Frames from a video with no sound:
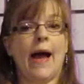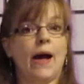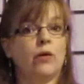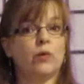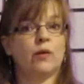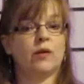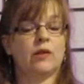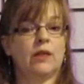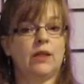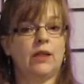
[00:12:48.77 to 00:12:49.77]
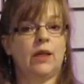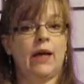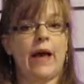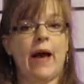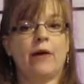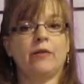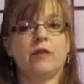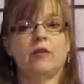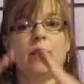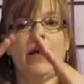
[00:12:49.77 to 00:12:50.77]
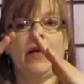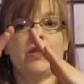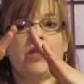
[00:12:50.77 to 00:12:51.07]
House. House is made